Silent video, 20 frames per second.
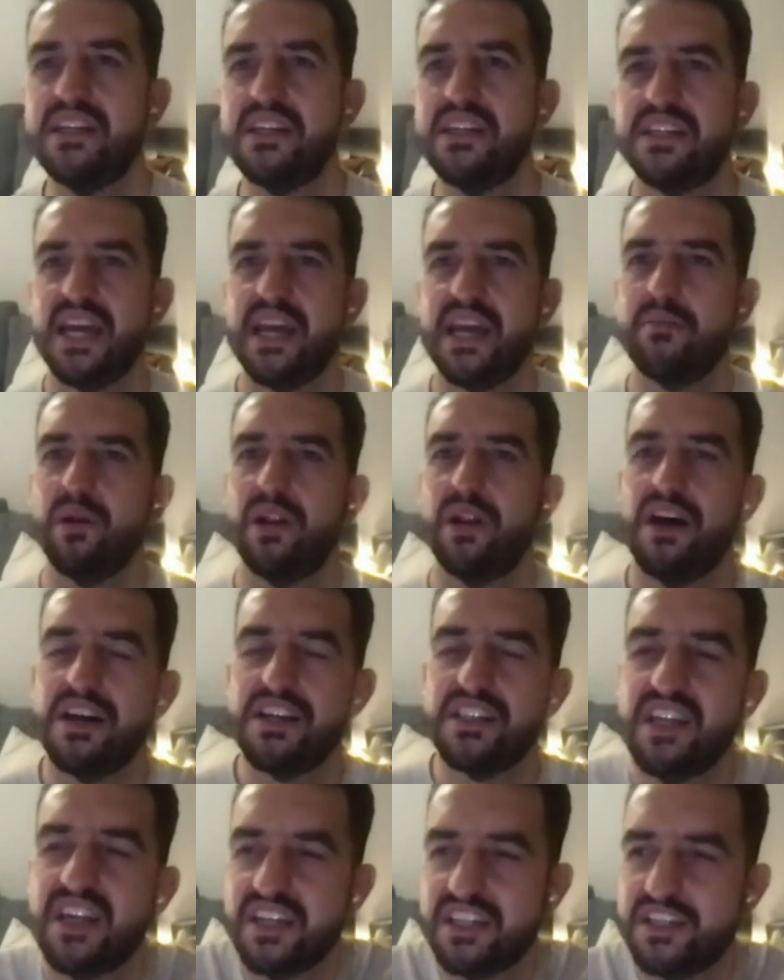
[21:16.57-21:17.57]

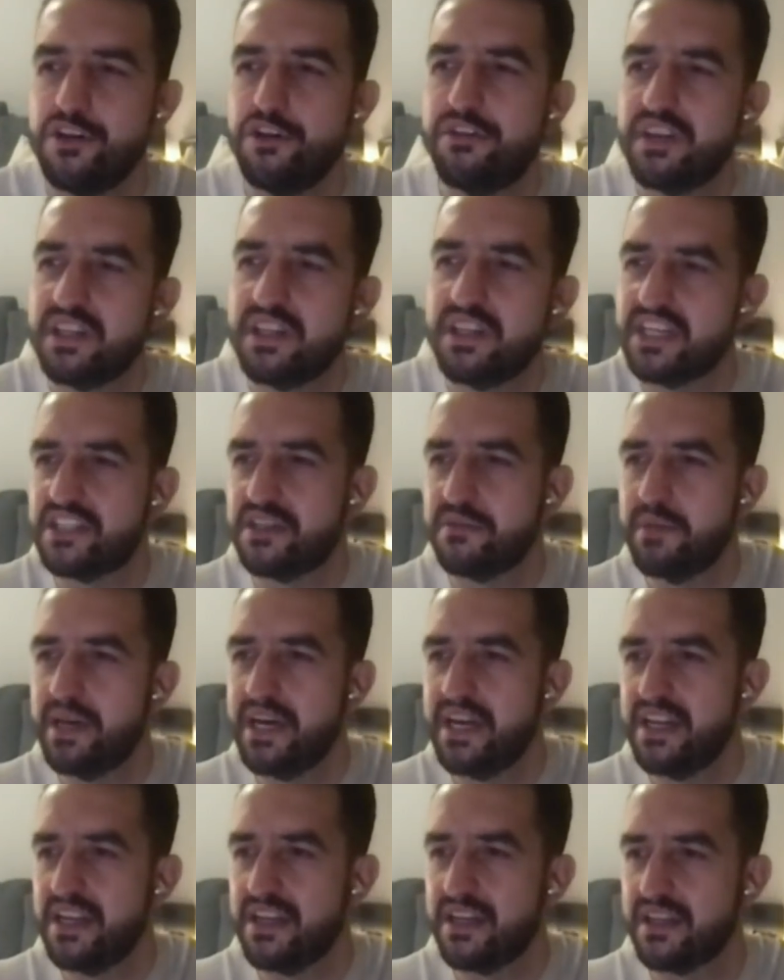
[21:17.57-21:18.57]
destabilised, I do think that's a
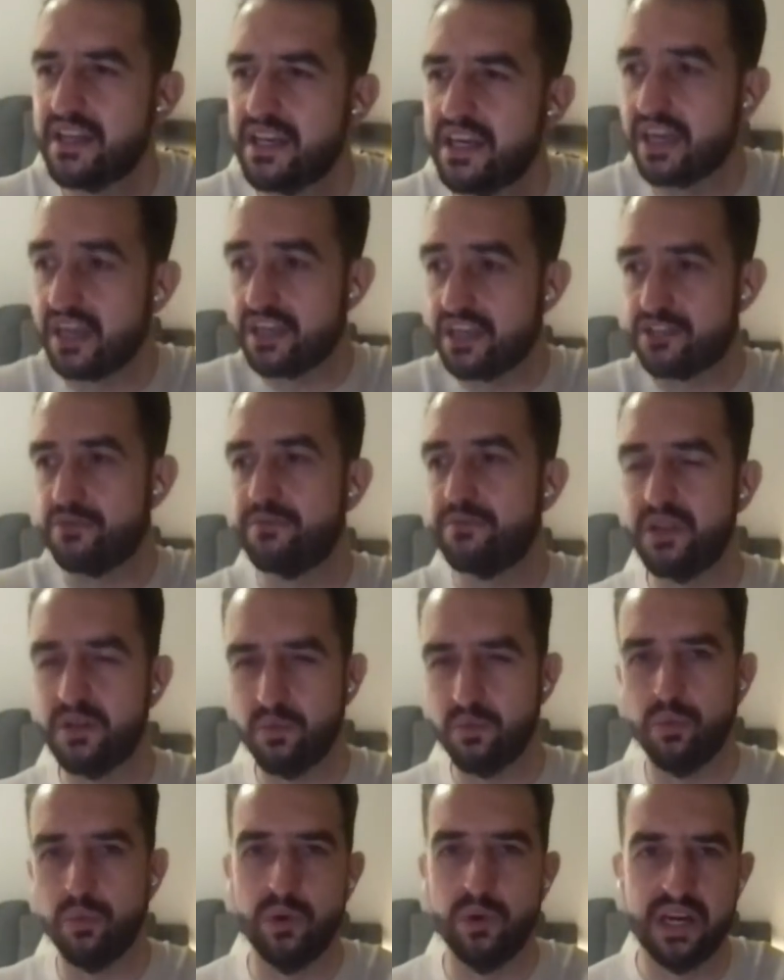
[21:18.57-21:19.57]
media thing and something that
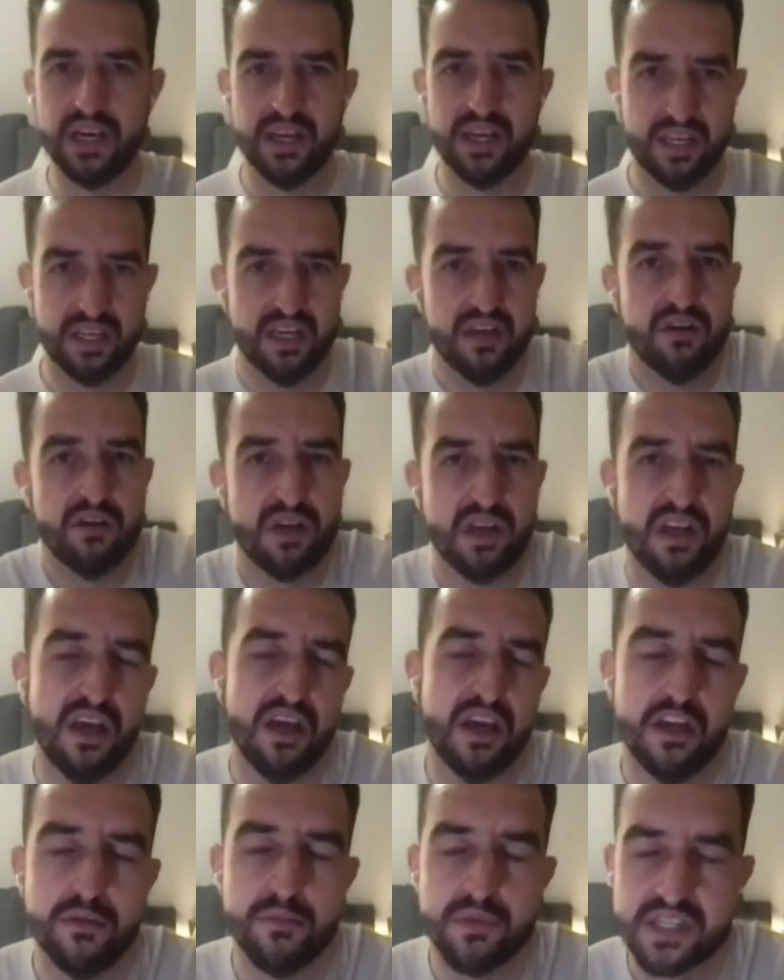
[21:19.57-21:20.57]
we're, you know,
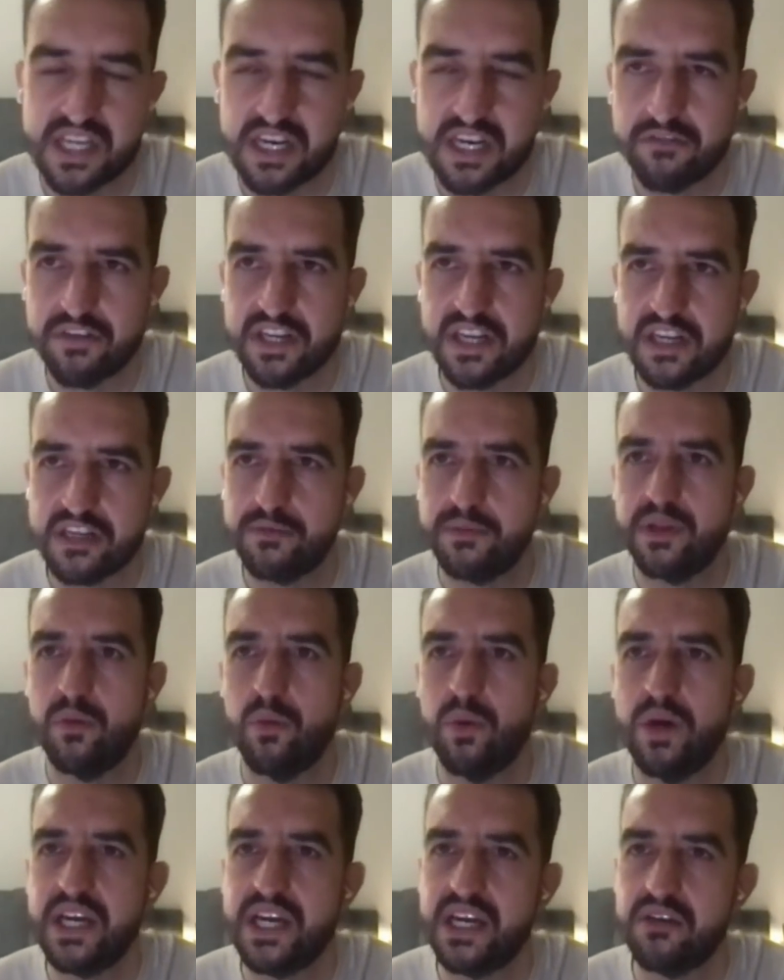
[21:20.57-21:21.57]
include myself in that, something that
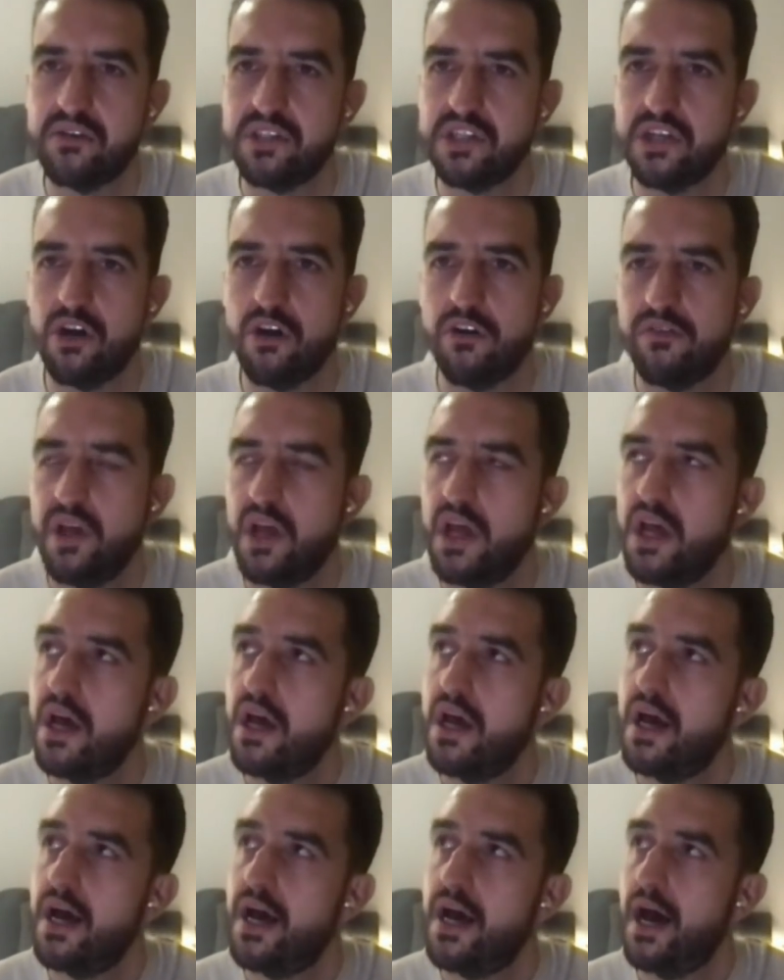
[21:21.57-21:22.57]
we're guilty of.
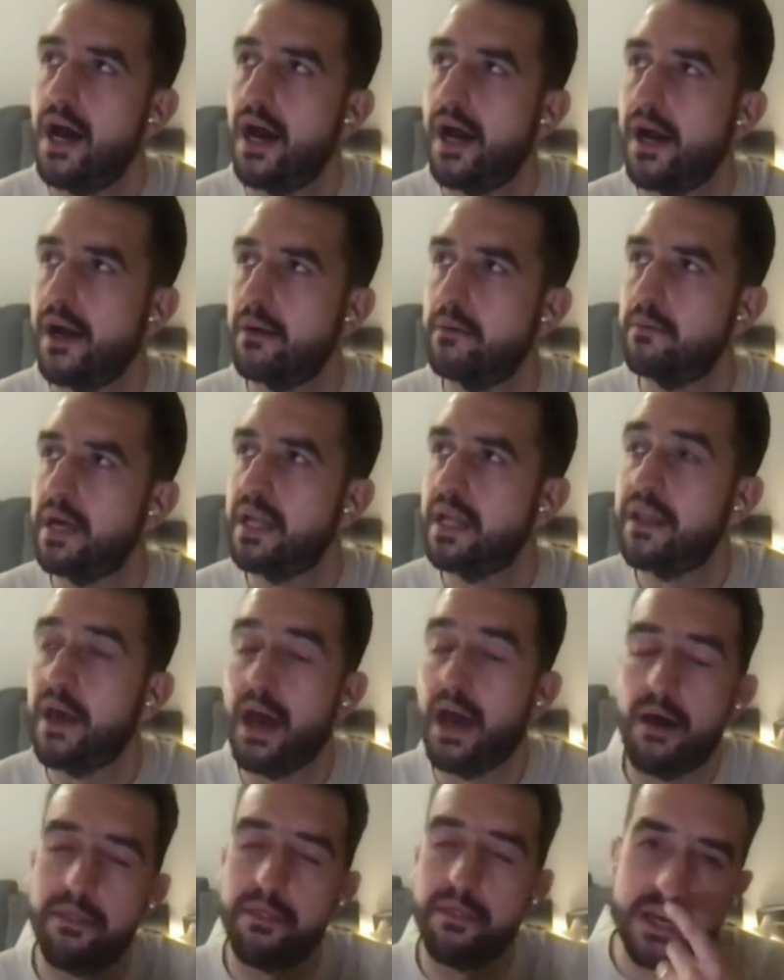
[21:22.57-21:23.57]
And
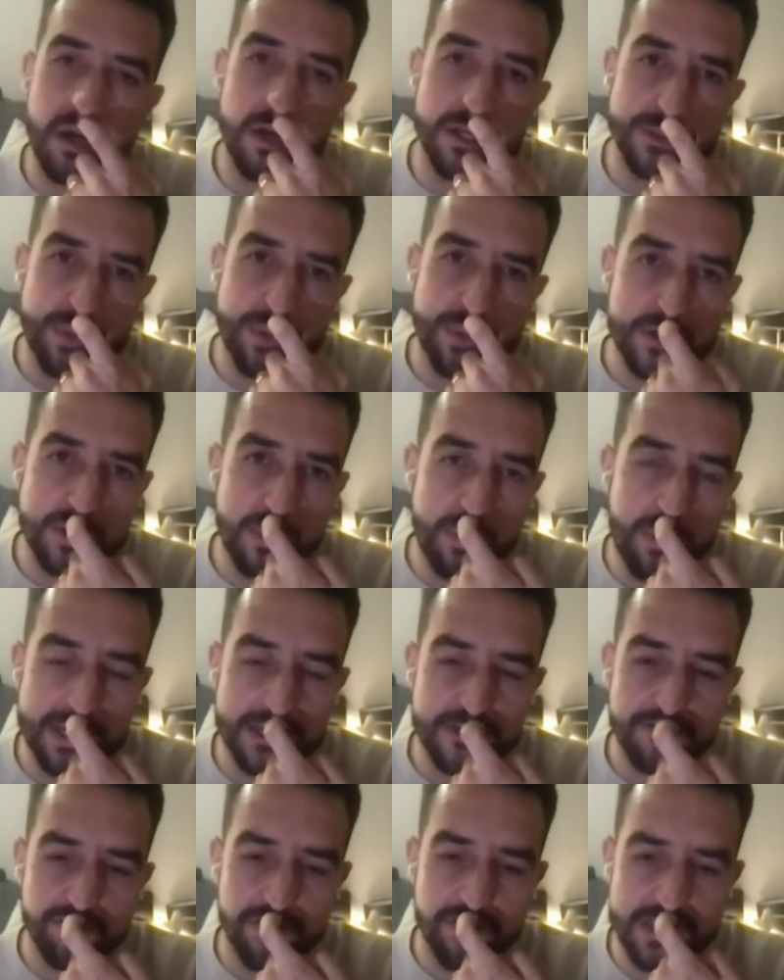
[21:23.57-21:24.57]
I think, I suppose the
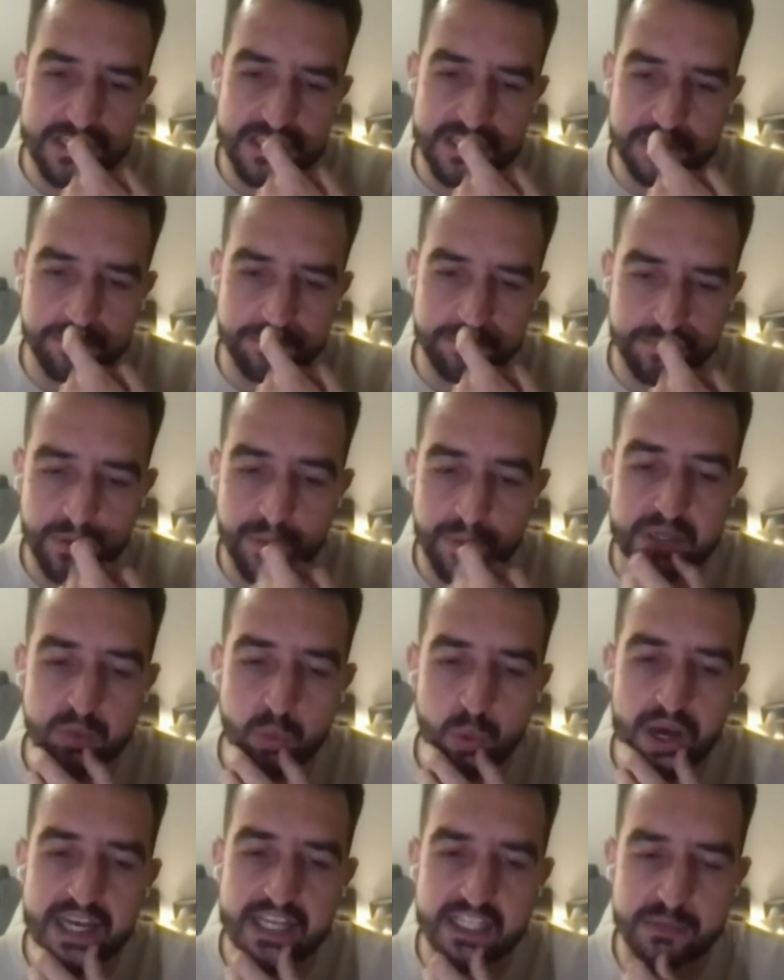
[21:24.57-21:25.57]
best reason, the
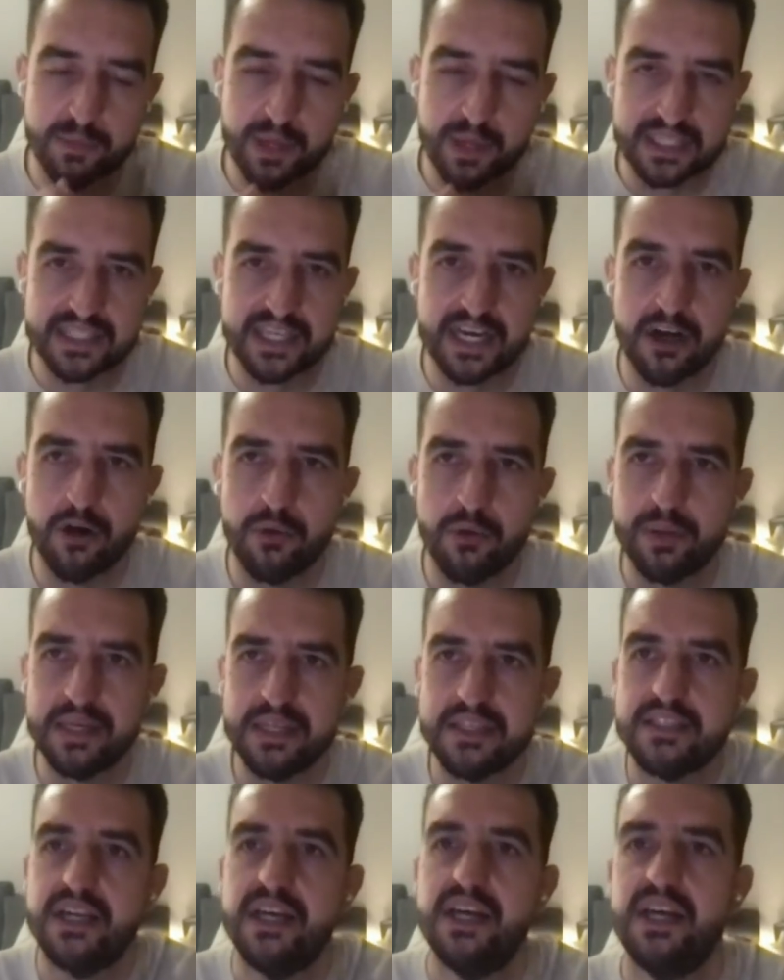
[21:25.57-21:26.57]
best way to back that up
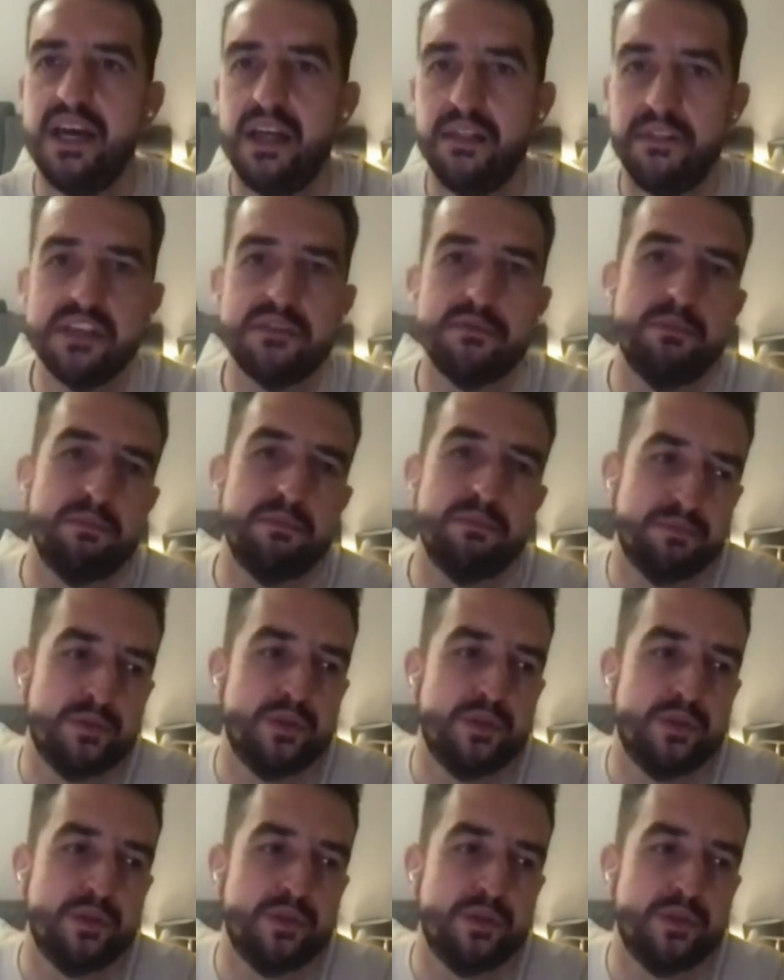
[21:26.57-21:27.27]
is this